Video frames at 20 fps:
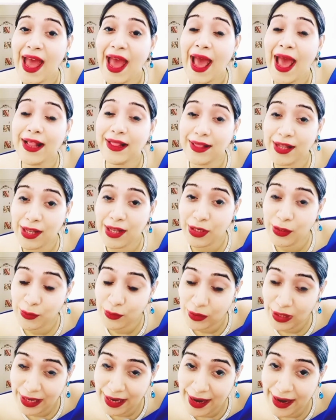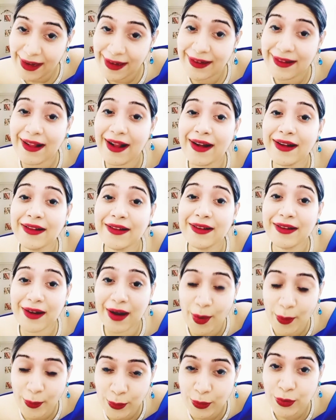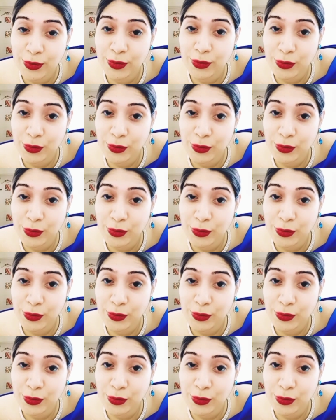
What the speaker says: and then you let that ground